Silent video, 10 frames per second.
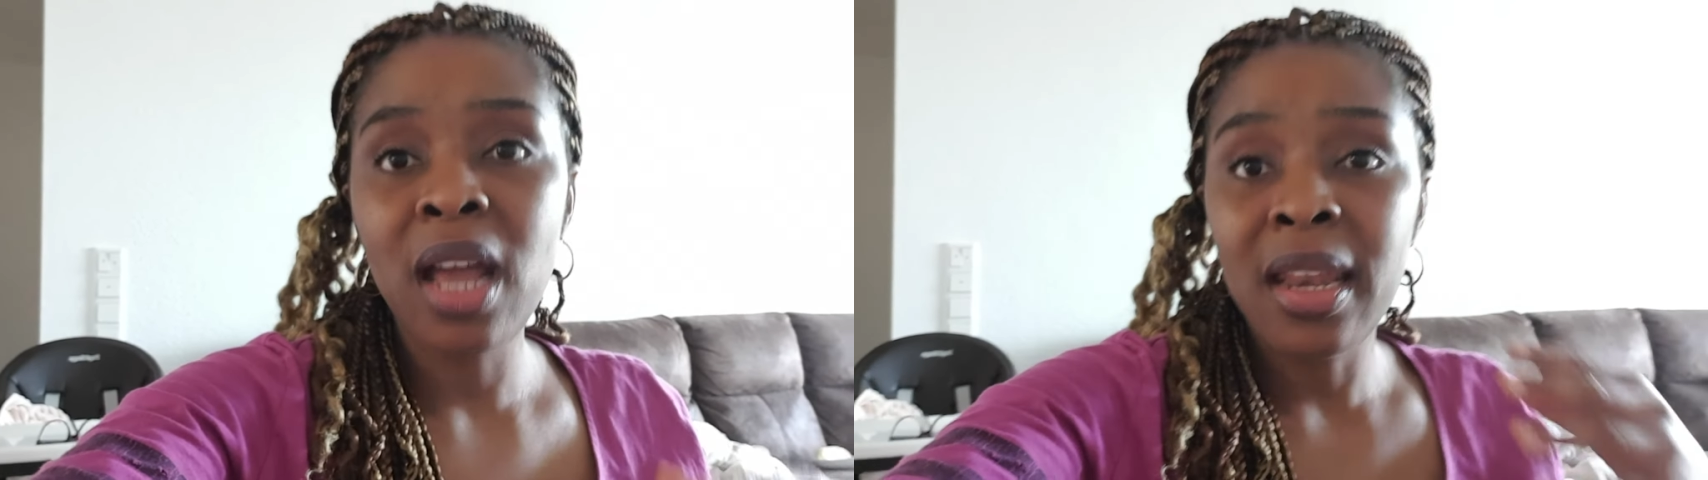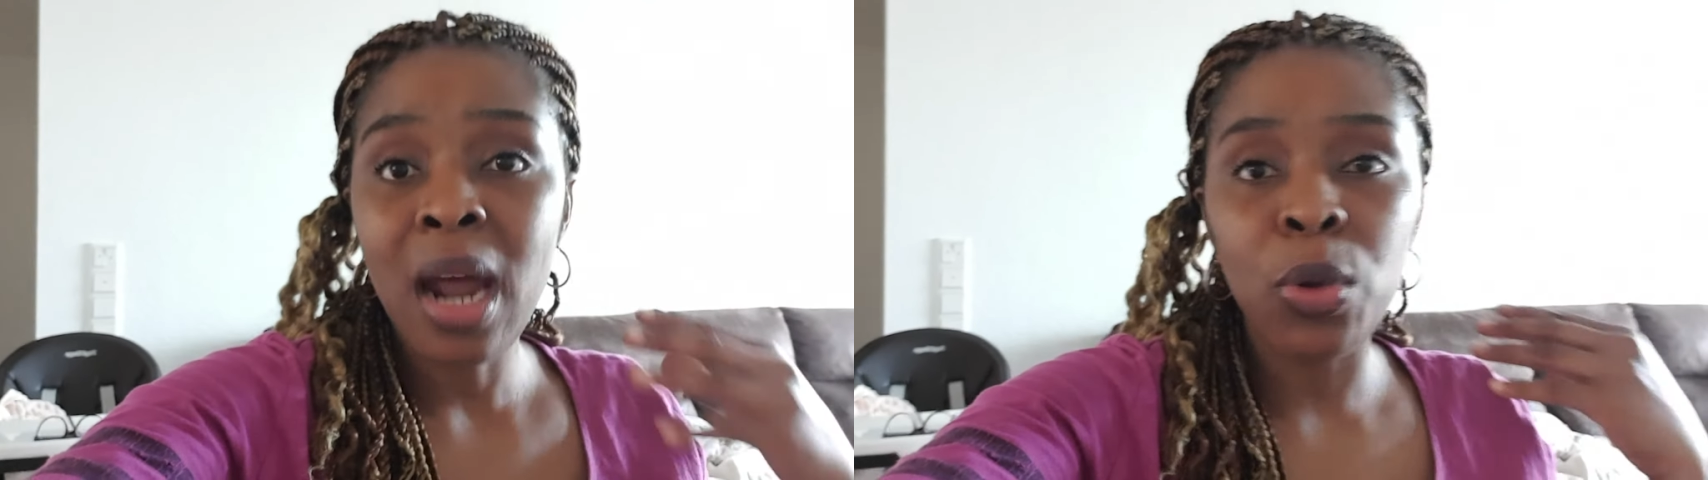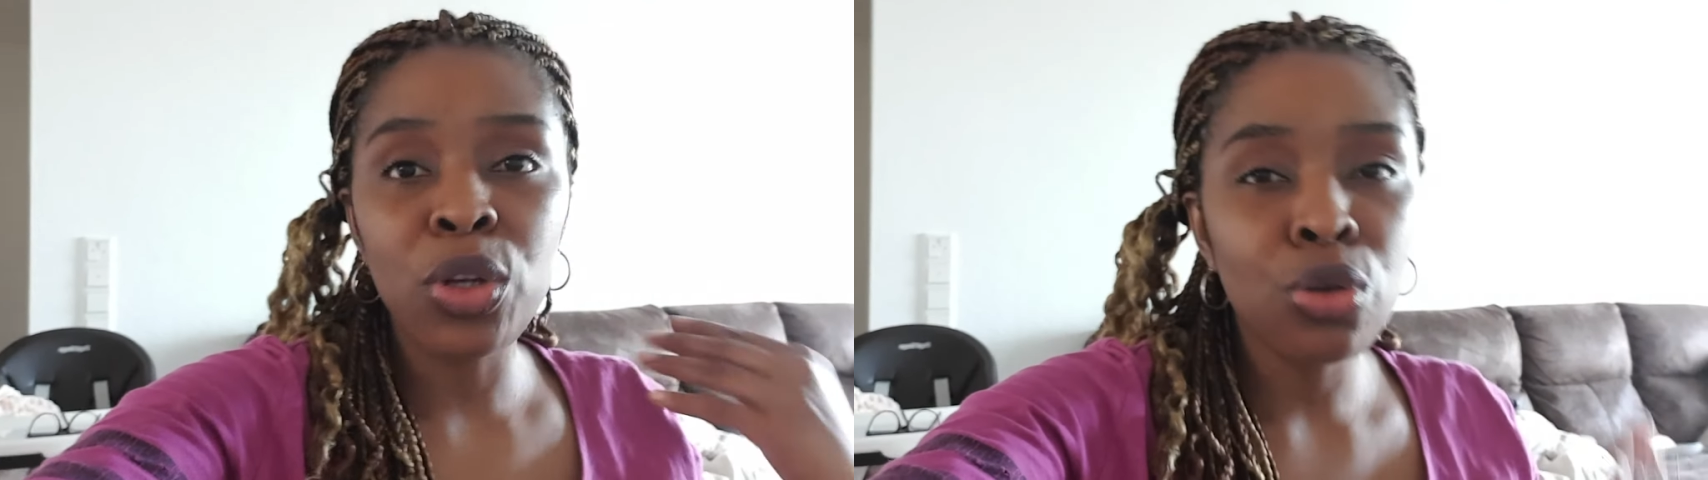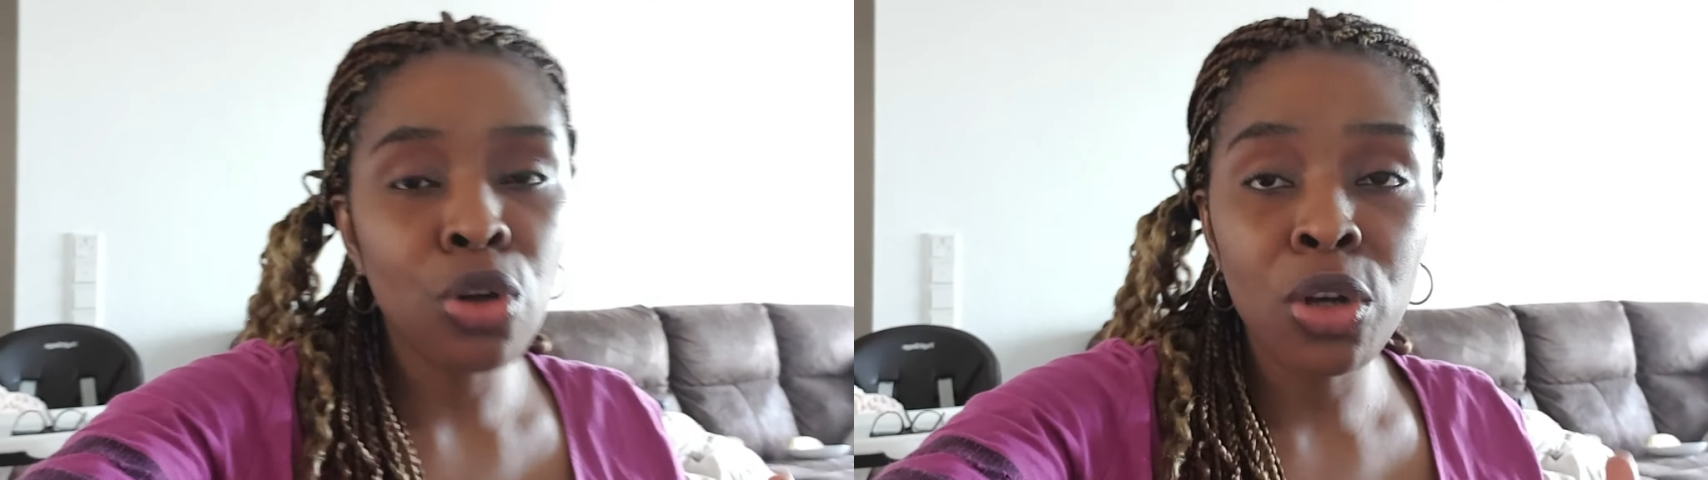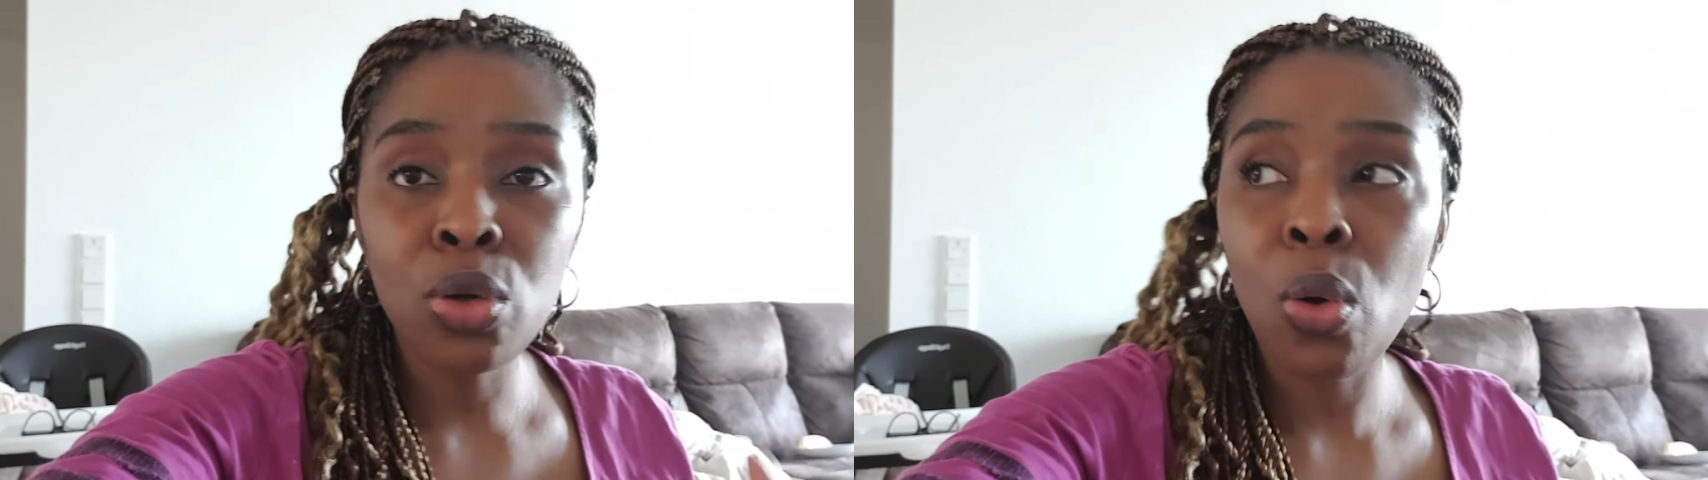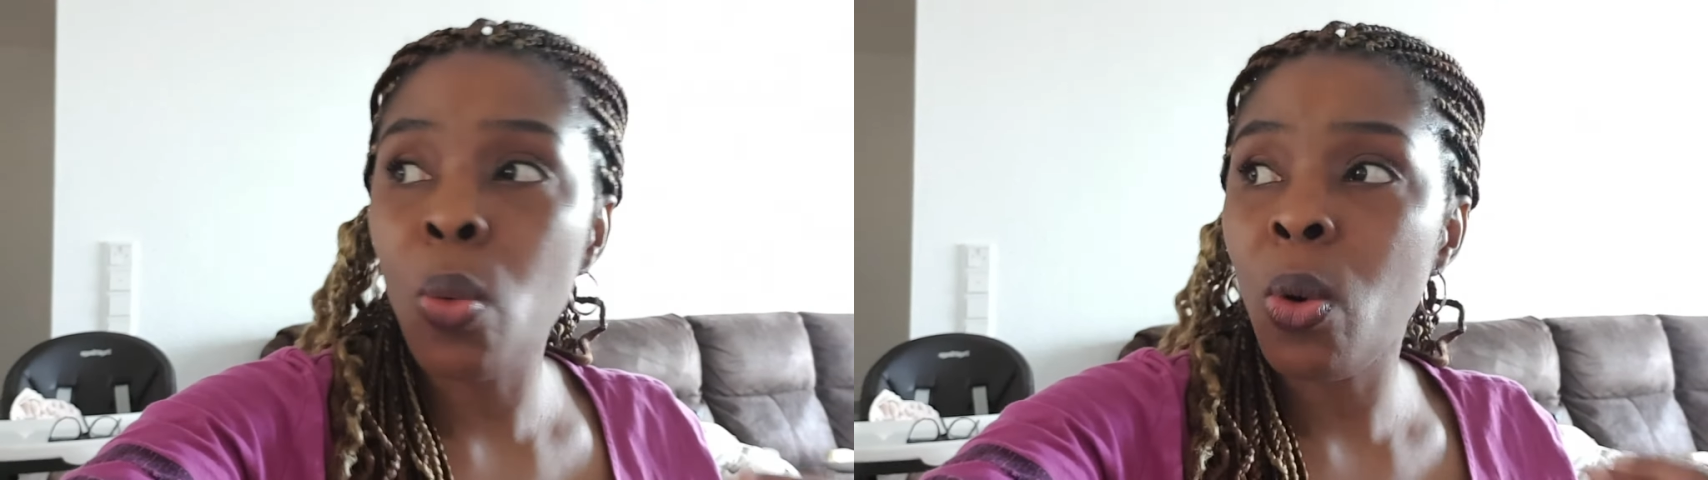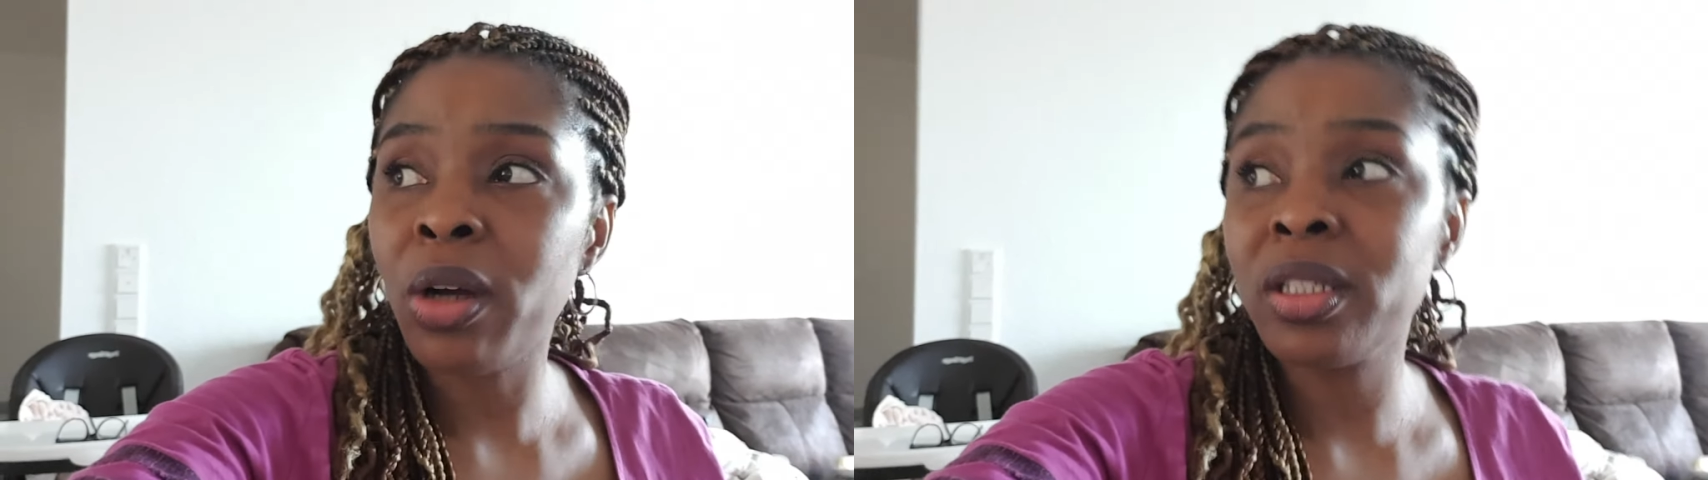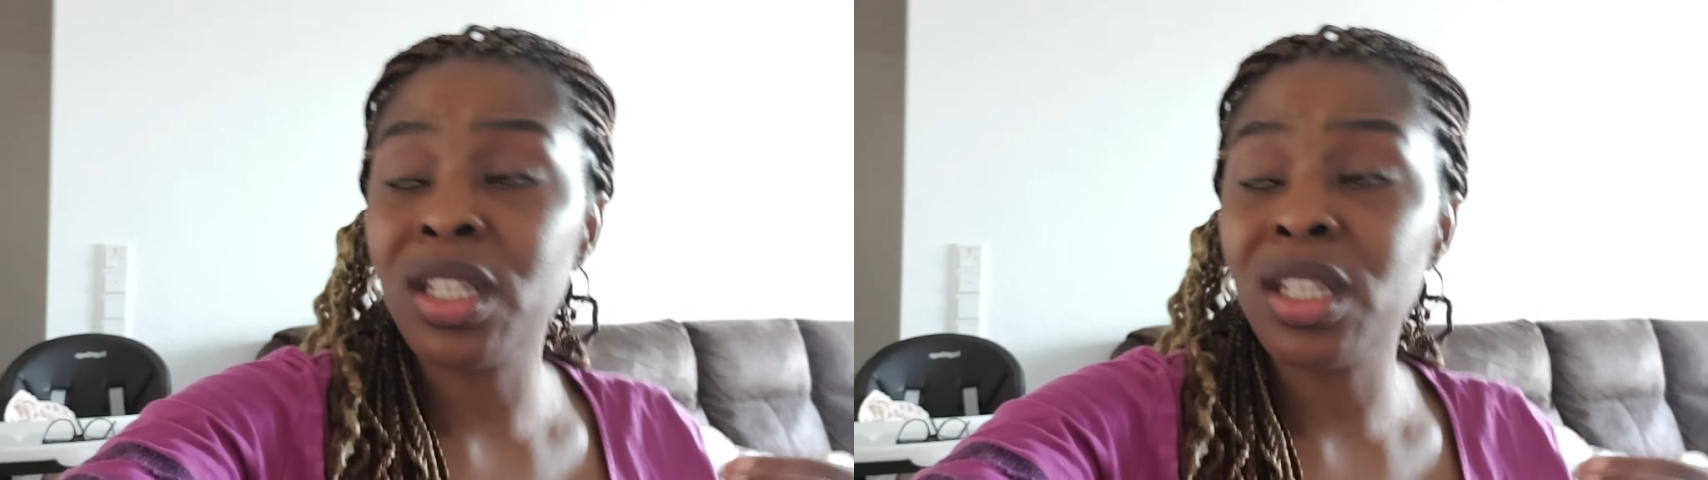that we do not know what they